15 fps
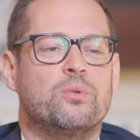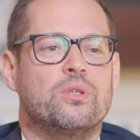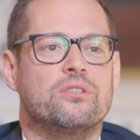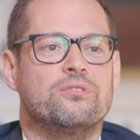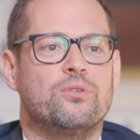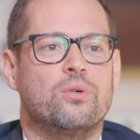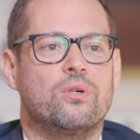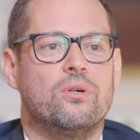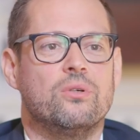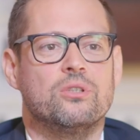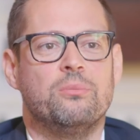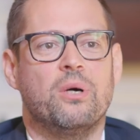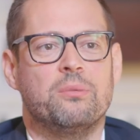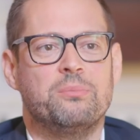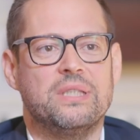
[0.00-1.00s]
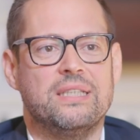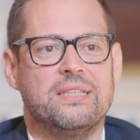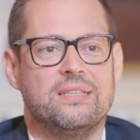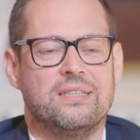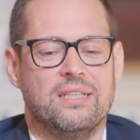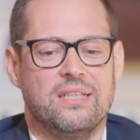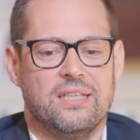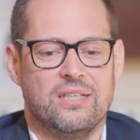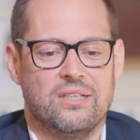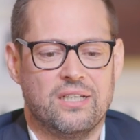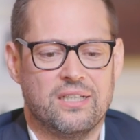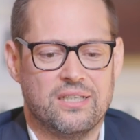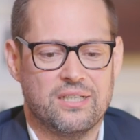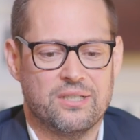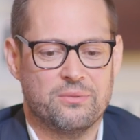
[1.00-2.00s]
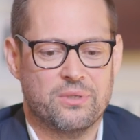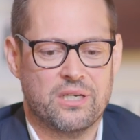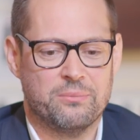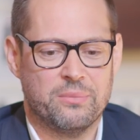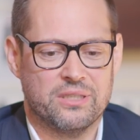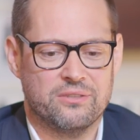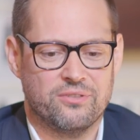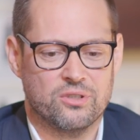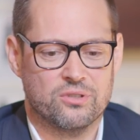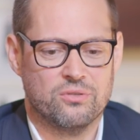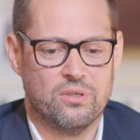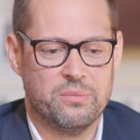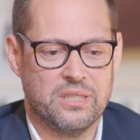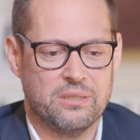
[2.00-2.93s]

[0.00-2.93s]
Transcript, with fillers: and work for Audemars Piguet. Uh, where I met François